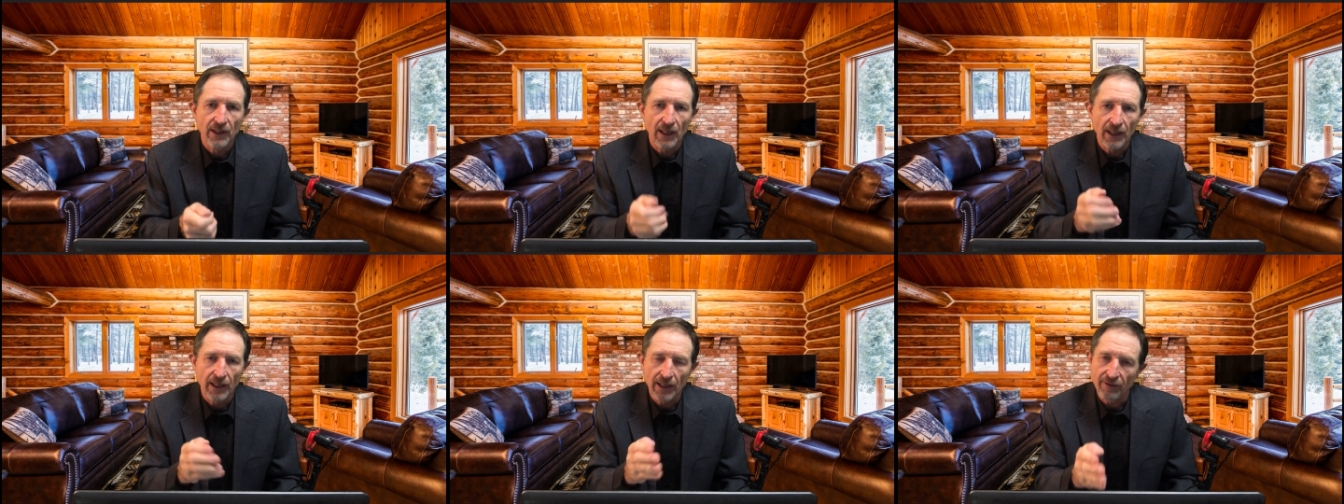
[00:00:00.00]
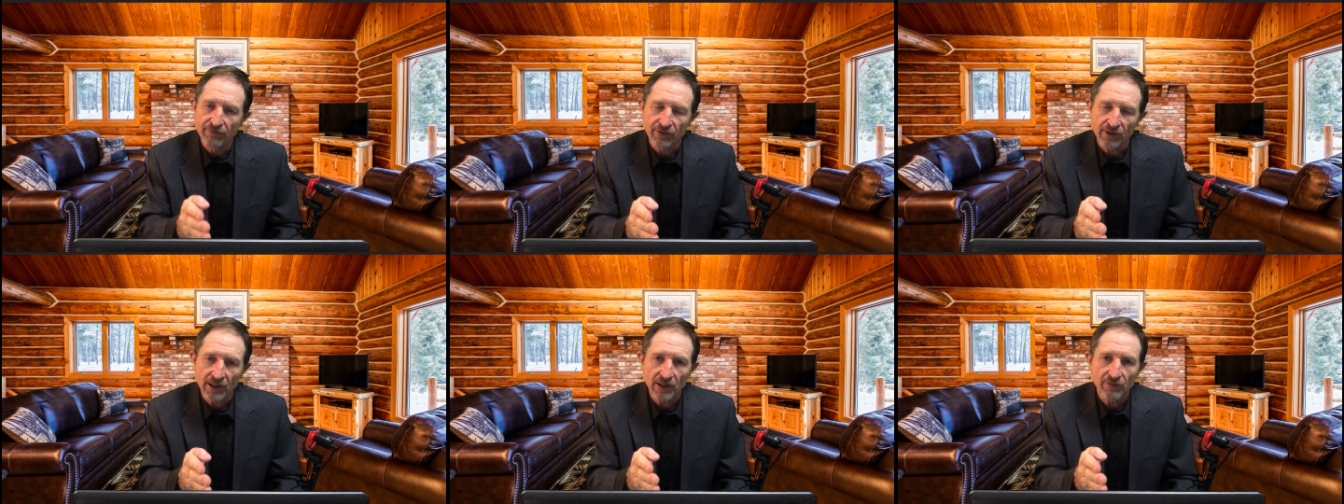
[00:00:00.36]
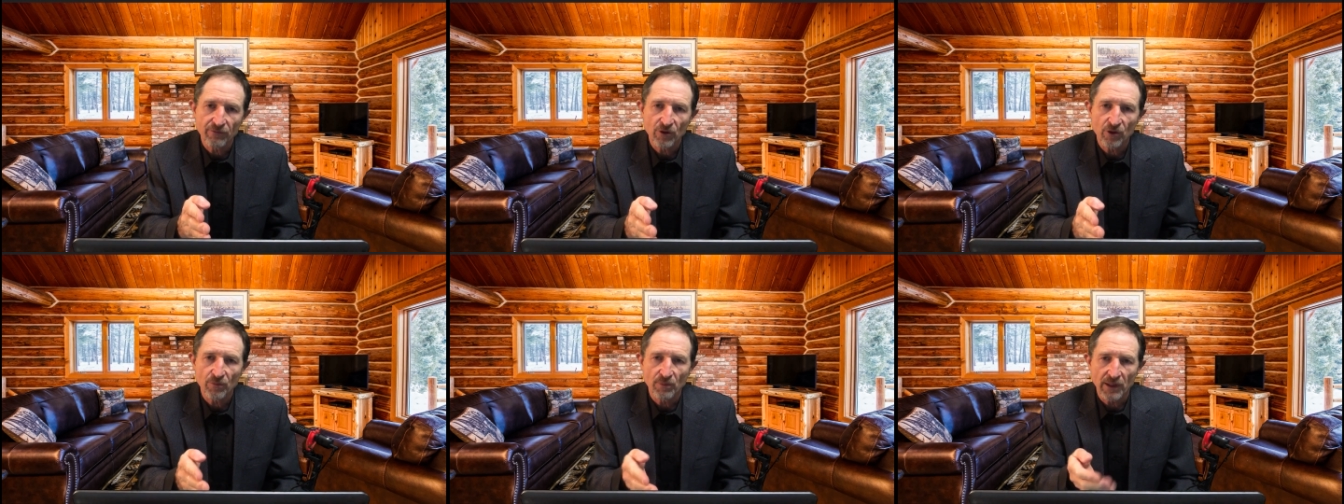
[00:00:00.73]
And I forgive
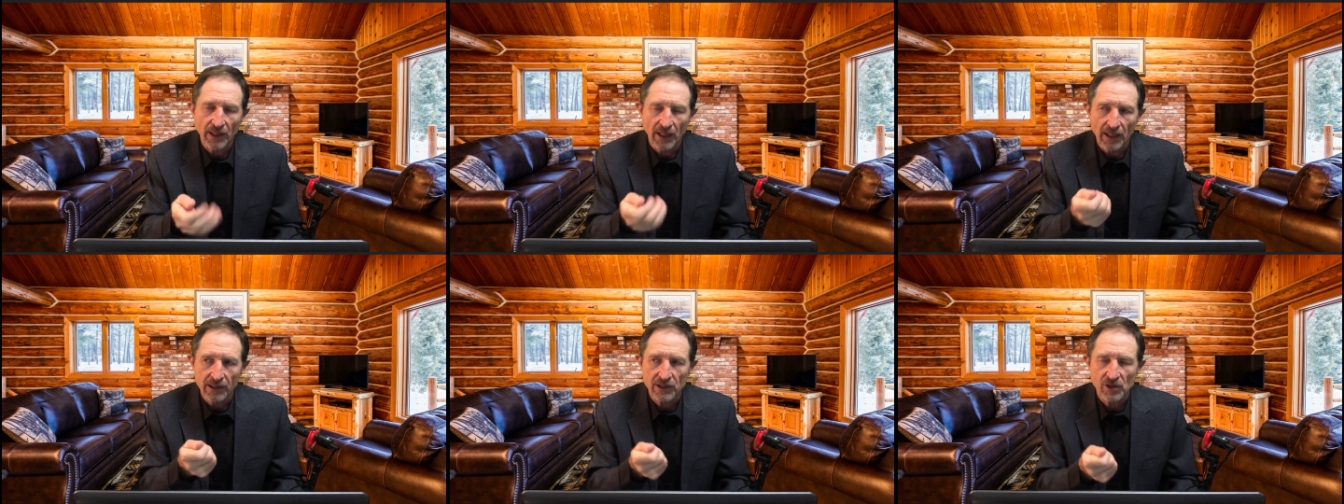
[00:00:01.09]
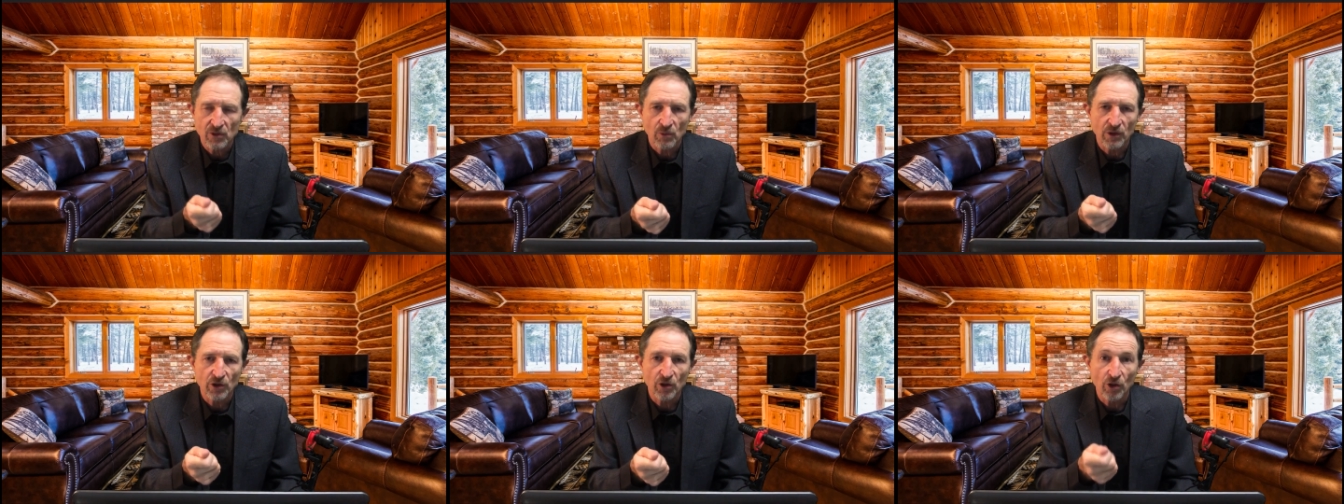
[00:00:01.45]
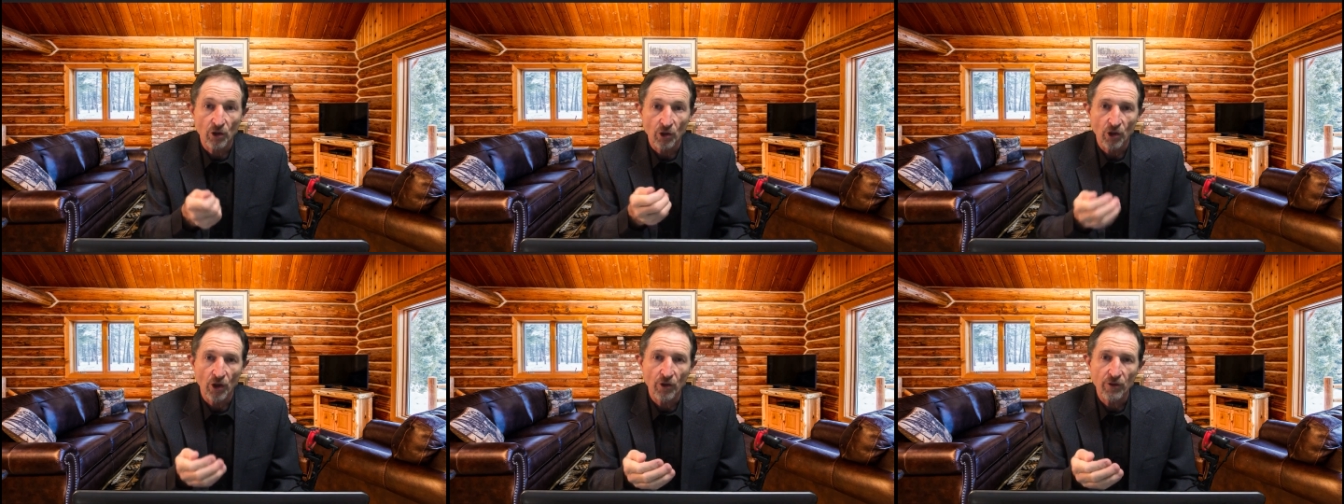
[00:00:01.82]
you, but I just want you
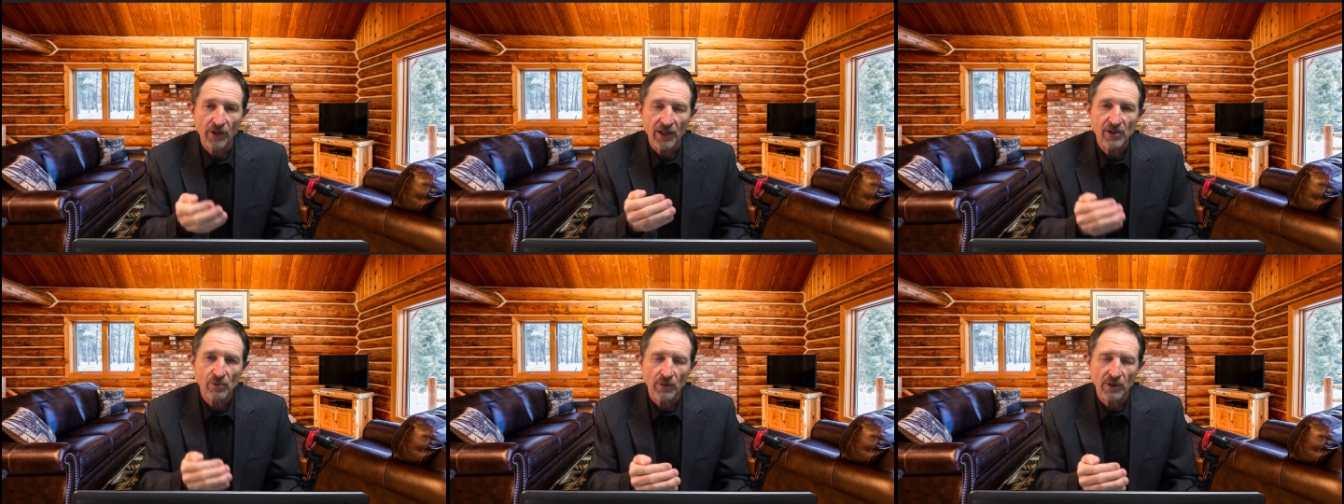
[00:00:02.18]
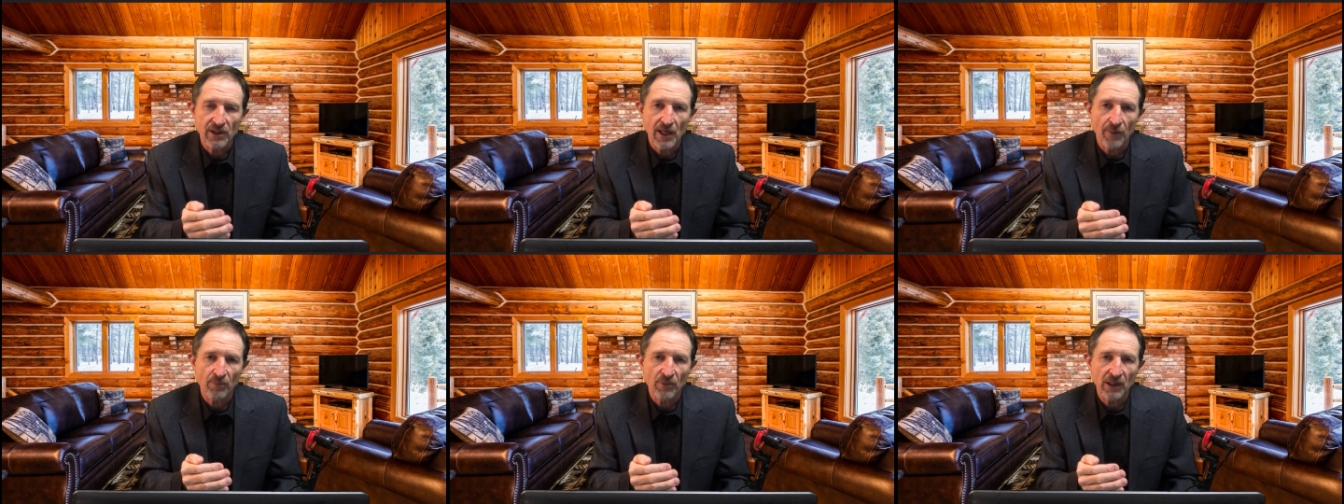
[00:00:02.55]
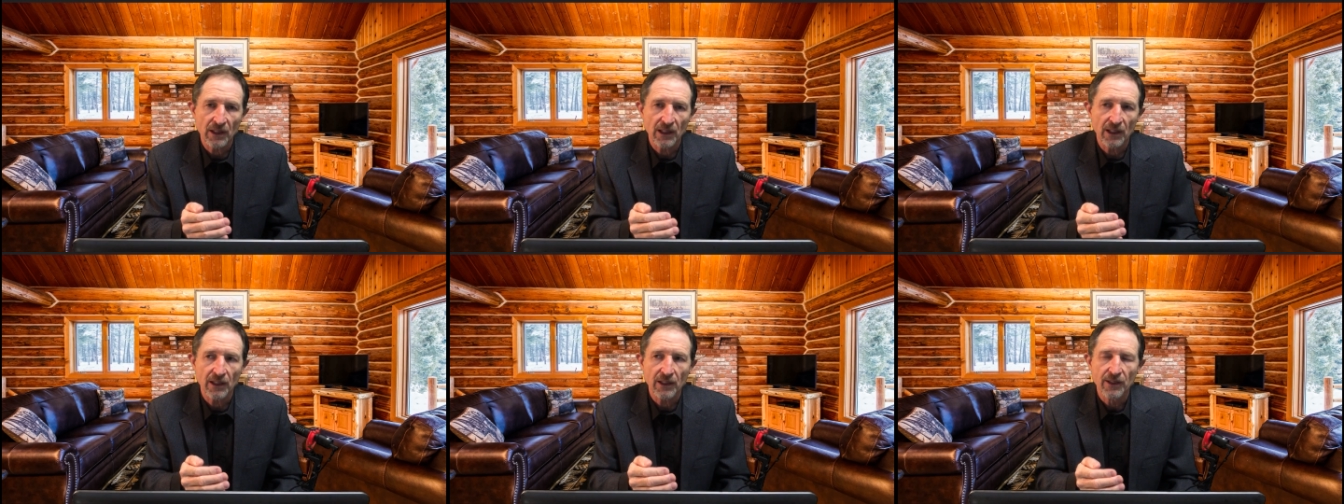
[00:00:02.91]
to know that's what's
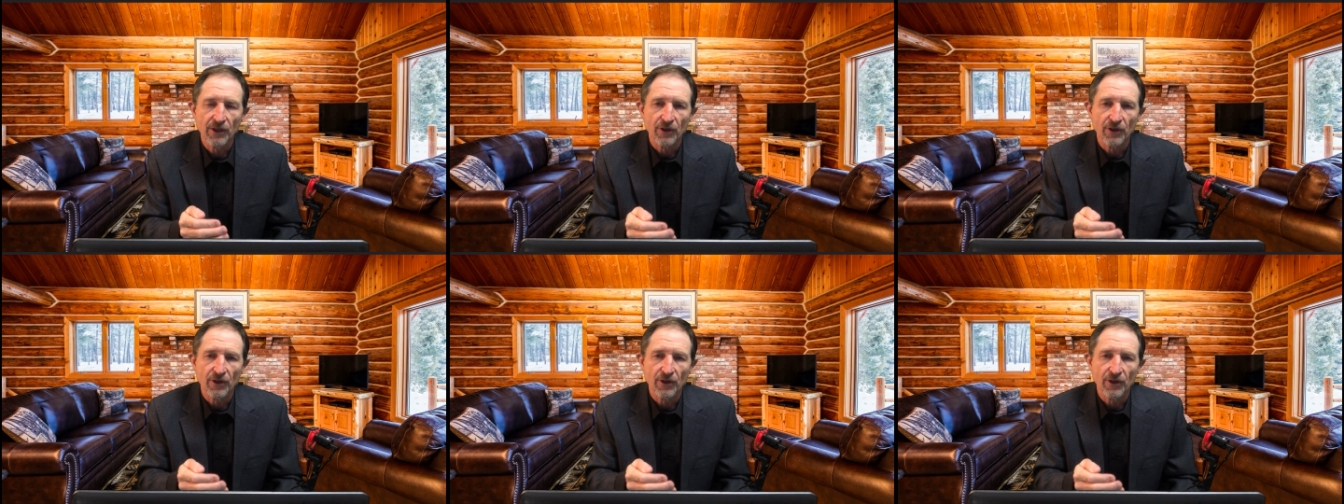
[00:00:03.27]
happening here.